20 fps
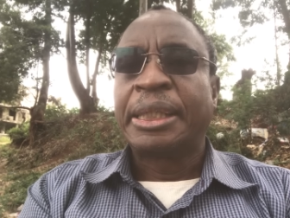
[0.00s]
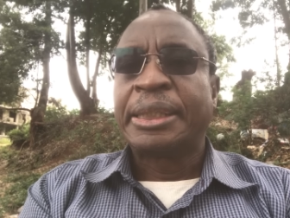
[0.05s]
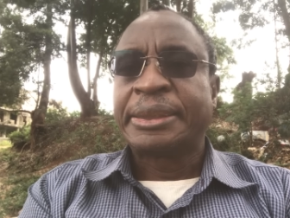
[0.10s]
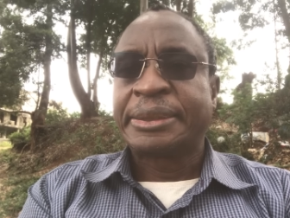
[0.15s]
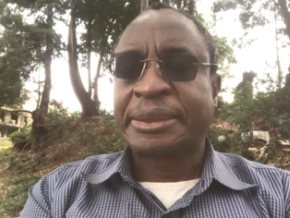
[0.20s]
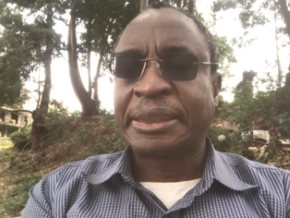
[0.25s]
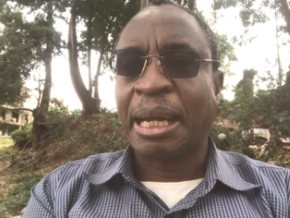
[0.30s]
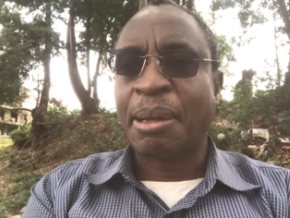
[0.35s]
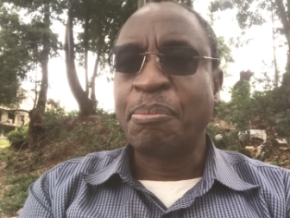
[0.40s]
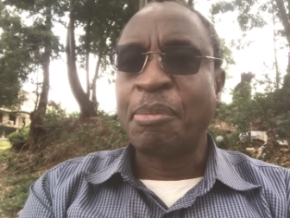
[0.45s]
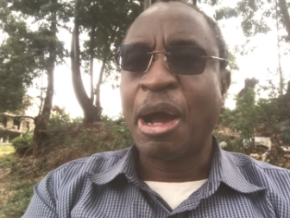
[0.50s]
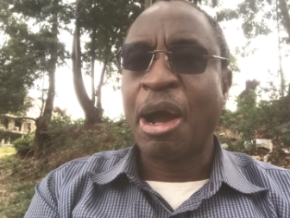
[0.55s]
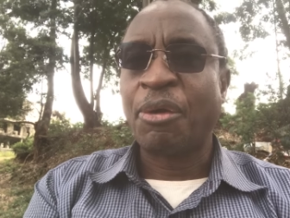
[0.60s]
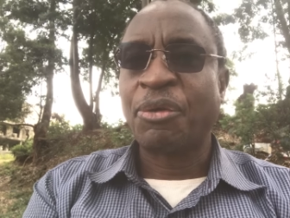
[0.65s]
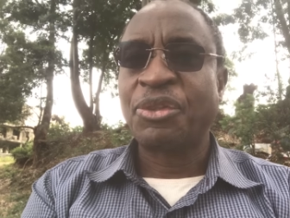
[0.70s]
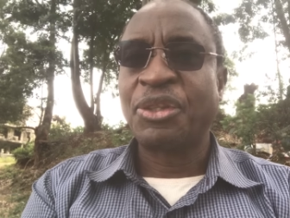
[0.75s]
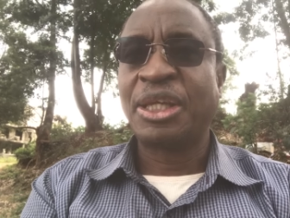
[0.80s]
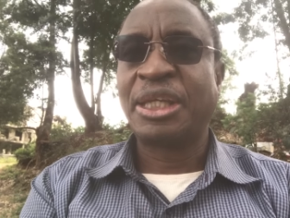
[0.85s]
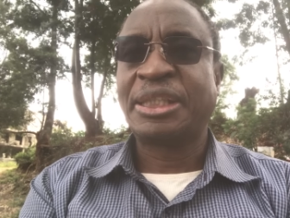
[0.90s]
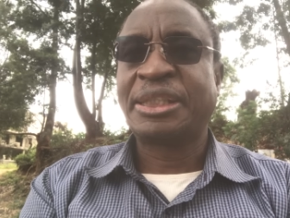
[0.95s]

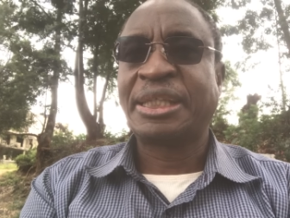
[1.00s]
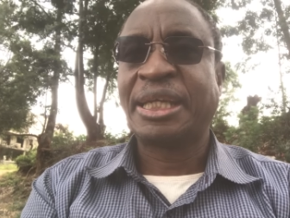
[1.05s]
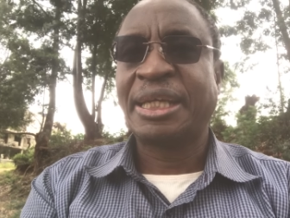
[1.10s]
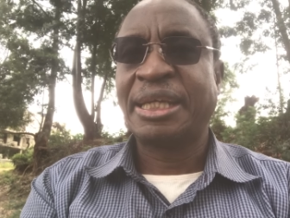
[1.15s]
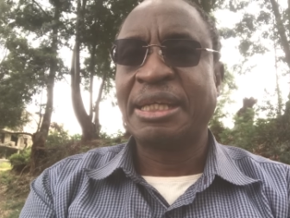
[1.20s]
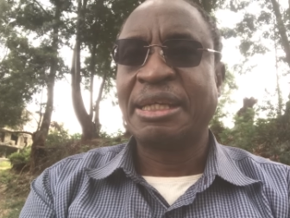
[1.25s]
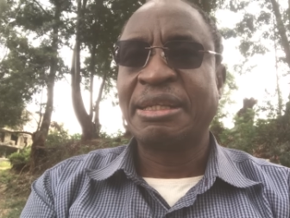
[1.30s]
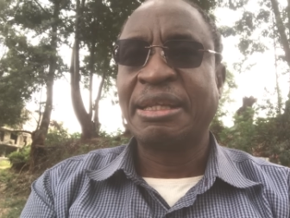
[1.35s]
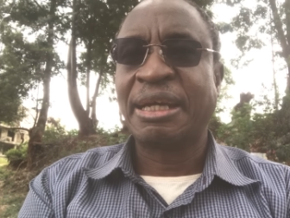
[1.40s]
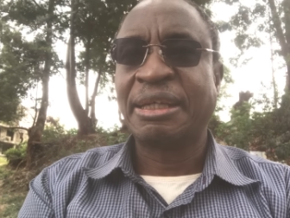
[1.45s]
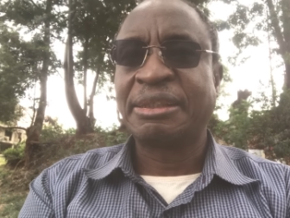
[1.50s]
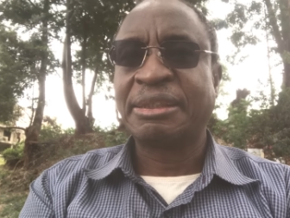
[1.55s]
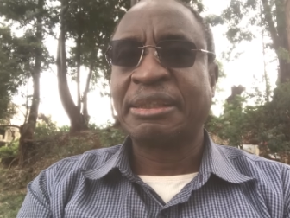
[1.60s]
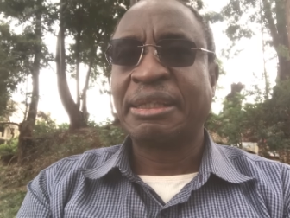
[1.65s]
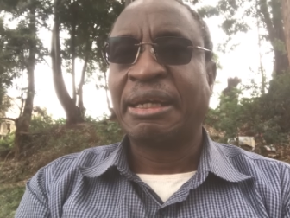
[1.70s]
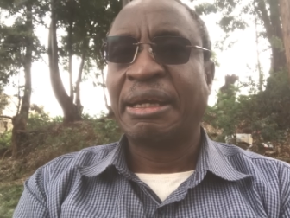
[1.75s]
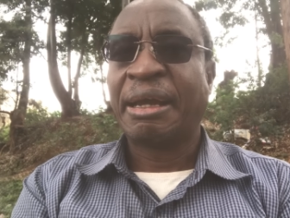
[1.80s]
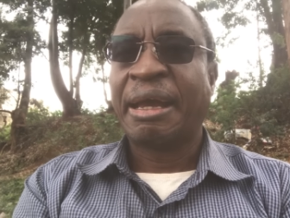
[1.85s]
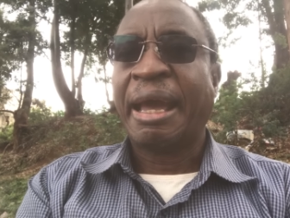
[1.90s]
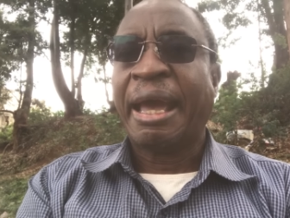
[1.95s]
somehow they said that
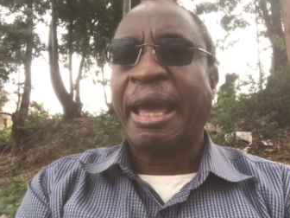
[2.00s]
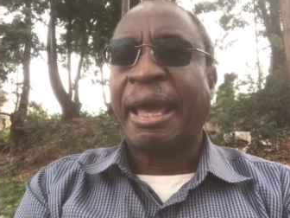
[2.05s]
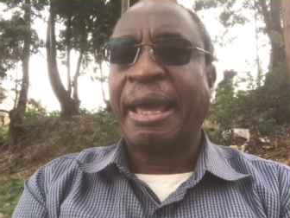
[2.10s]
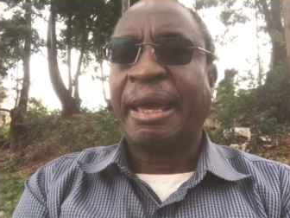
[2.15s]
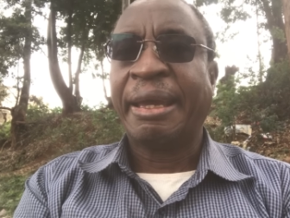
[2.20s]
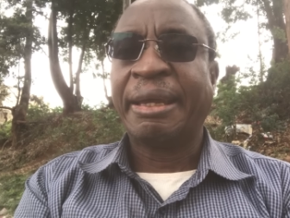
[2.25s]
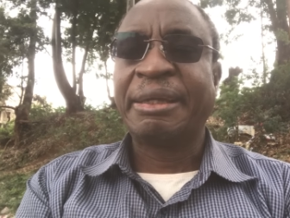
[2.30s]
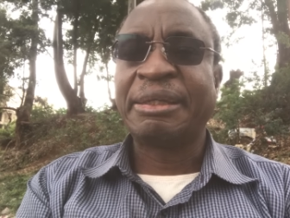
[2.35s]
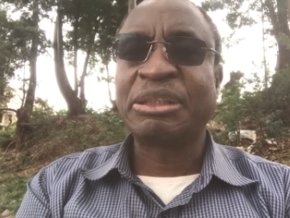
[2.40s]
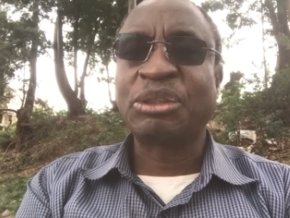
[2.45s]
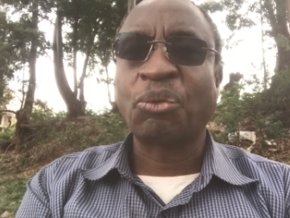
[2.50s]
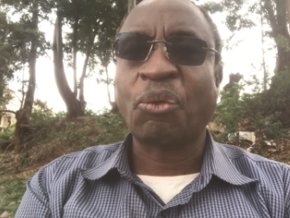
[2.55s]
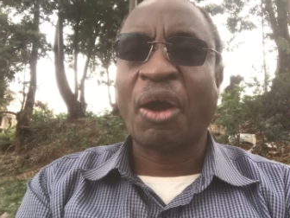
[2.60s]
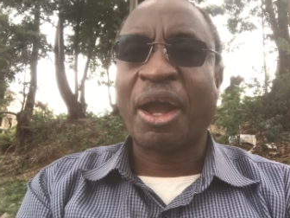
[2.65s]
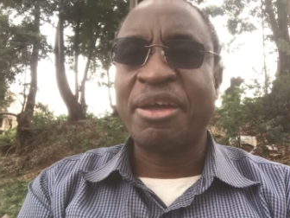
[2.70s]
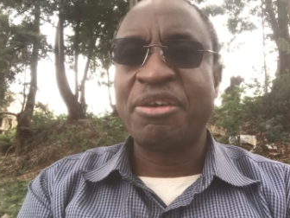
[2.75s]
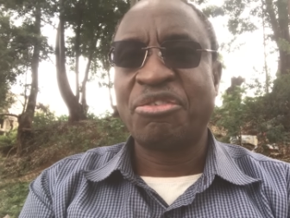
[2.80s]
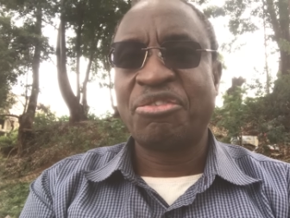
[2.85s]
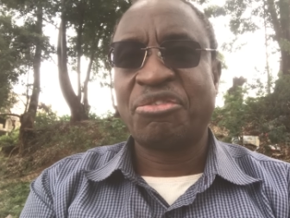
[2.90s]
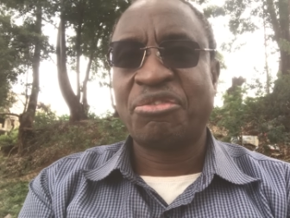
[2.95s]
his
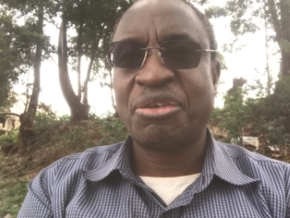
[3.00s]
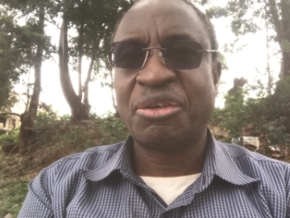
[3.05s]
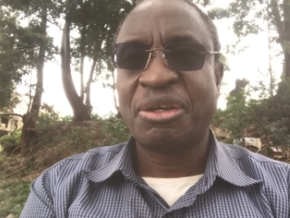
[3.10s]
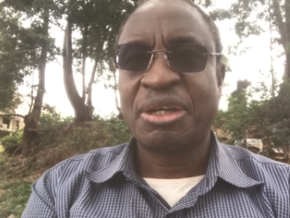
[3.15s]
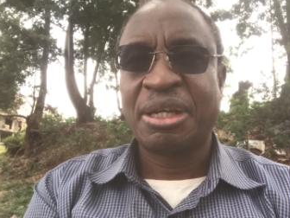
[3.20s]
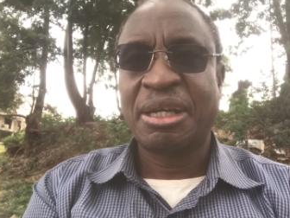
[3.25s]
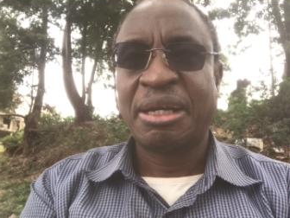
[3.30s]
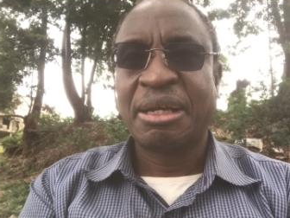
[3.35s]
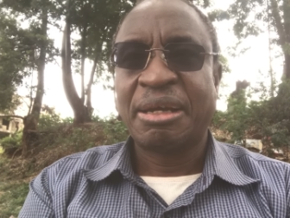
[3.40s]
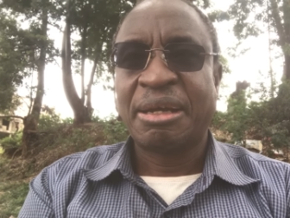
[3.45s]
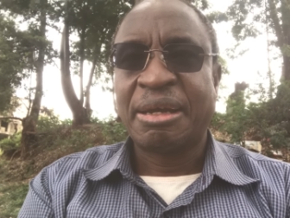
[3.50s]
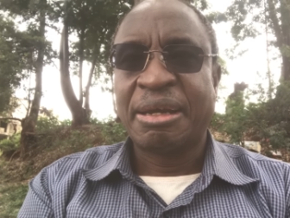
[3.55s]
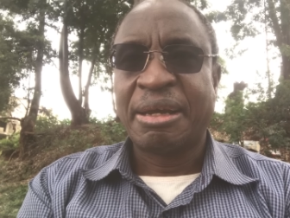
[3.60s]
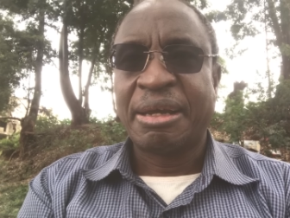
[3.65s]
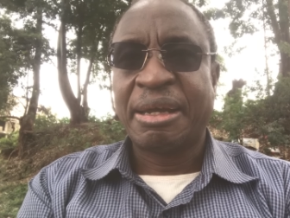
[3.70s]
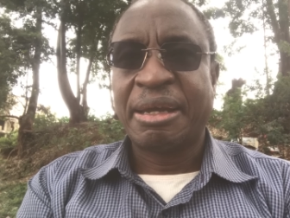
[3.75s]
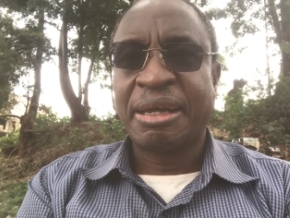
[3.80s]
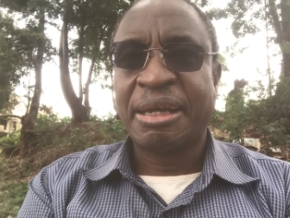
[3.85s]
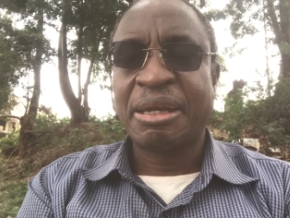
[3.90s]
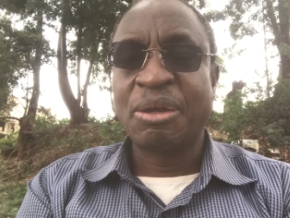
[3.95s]
wife,
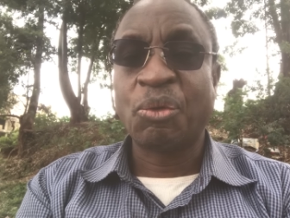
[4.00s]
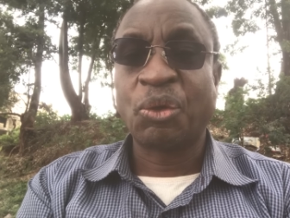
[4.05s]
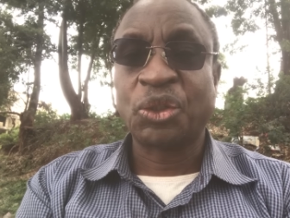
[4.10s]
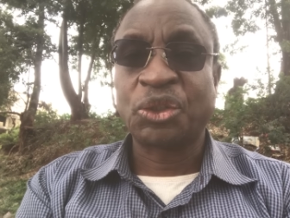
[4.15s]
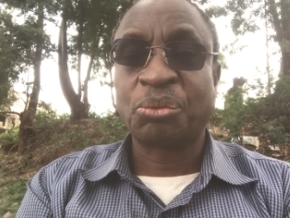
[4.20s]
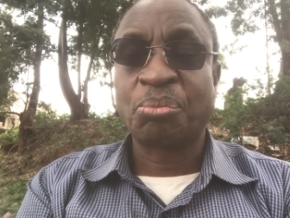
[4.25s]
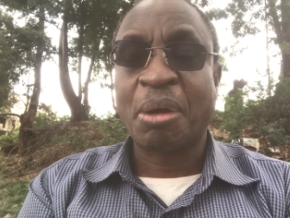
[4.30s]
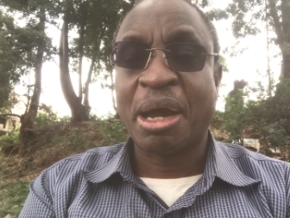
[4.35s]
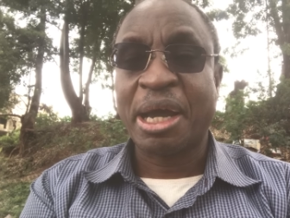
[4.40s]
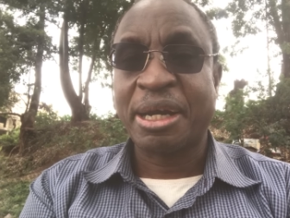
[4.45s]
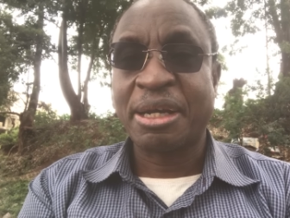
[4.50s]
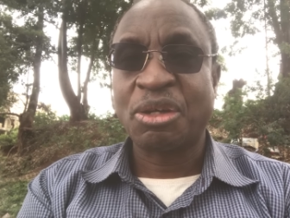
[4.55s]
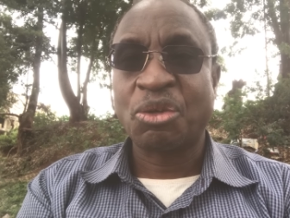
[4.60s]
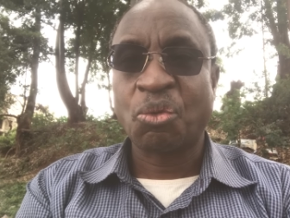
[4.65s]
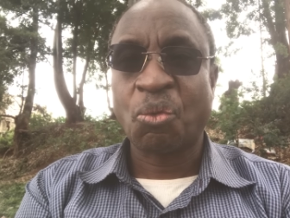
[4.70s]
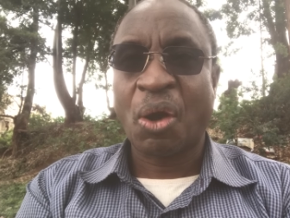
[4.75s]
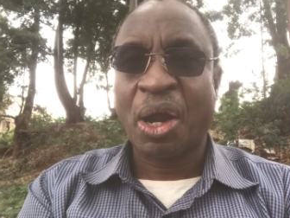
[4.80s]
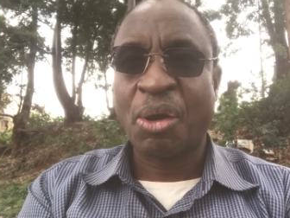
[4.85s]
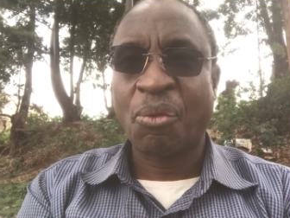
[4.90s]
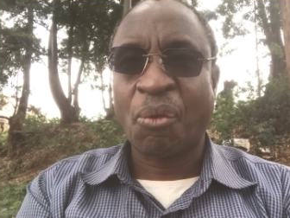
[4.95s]
he was married to
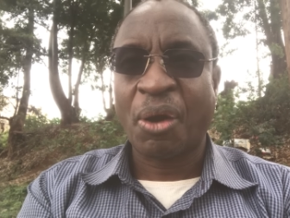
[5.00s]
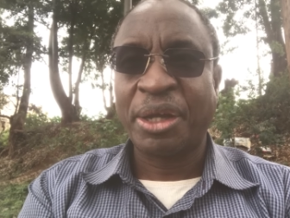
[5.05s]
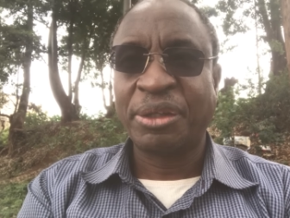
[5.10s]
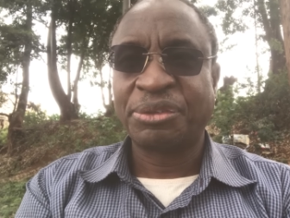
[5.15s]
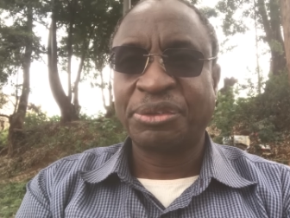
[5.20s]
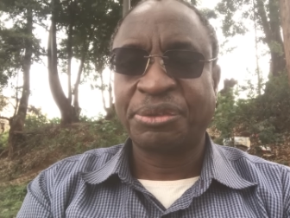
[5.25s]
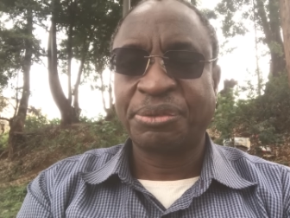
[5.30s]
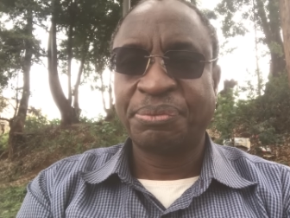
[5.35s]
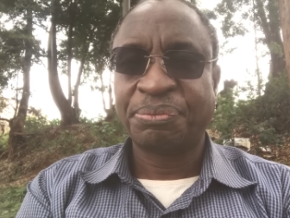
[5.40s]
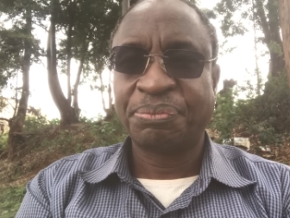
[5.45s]
one wife.